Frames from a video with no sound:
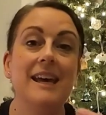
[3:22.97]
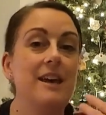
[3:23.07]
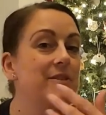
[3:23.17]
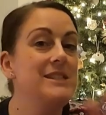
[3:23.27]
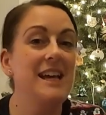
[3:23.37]

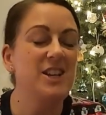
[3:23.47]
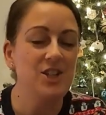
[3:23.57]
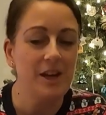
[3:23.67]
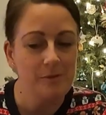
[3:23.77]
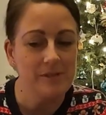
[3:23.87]
if I start
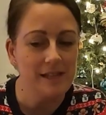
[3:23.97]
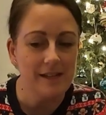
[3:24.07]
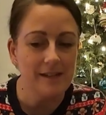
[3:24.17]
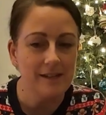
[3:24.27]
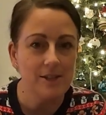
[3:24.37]

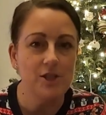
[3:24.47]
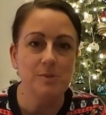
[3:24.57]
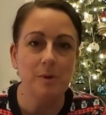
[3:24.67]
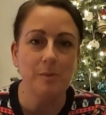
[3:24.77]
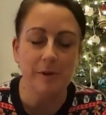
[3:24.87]
shouting, she's
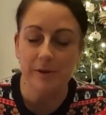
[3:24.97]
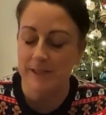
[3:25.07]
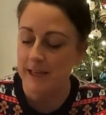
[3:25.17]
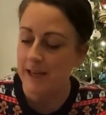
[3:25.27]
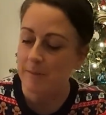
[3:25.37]
probably going
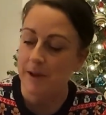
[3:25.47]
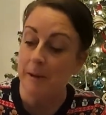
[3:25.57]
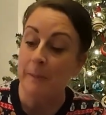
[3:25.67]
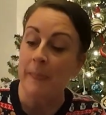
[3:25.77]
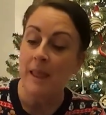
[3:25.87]
to hear me.
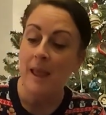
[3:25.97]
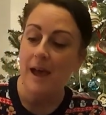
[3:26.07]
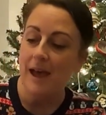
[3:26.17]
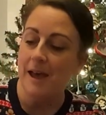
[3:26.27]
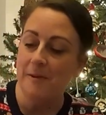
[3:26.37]

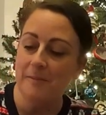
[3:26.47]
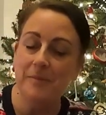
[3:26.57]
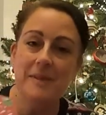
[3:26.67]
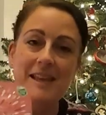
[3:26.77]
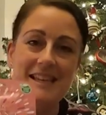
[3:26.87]

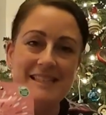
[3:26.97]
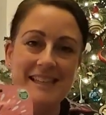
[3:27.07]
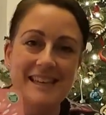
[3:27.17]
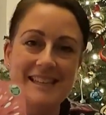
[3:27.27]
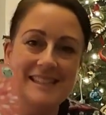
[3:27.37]
Is
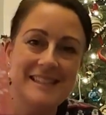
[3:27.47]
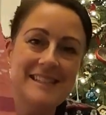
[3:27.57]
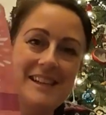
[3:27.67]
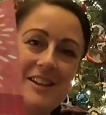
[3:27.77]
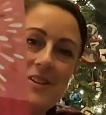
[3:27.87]
this.
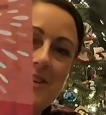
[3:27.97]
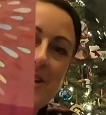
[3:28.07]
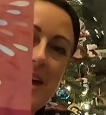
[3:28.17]
Look